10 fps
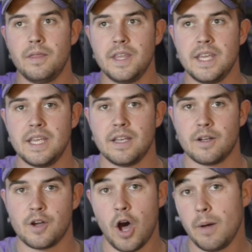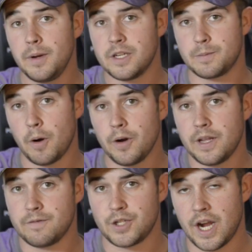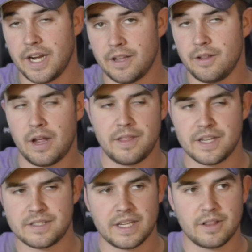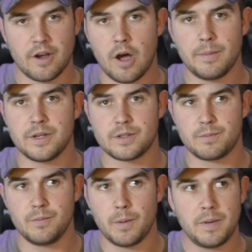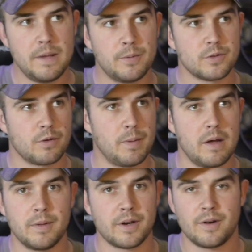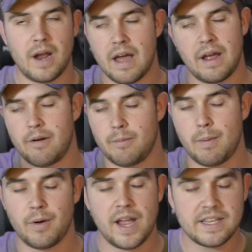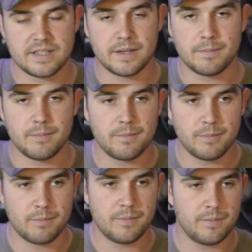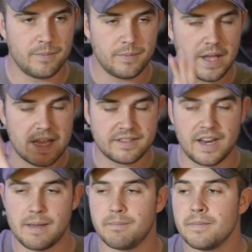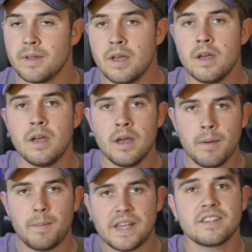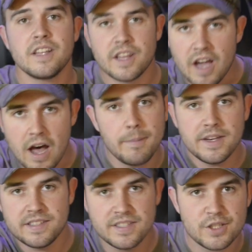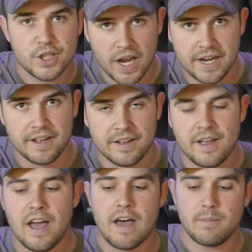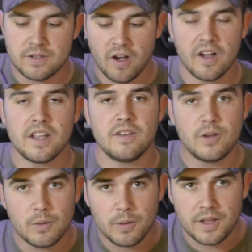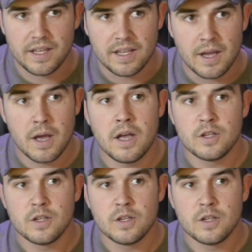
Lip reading: the Communist Party of China. I think it's like the People's Republic, or I don't remember. It has a name. Basically, the communists in China have been talking to the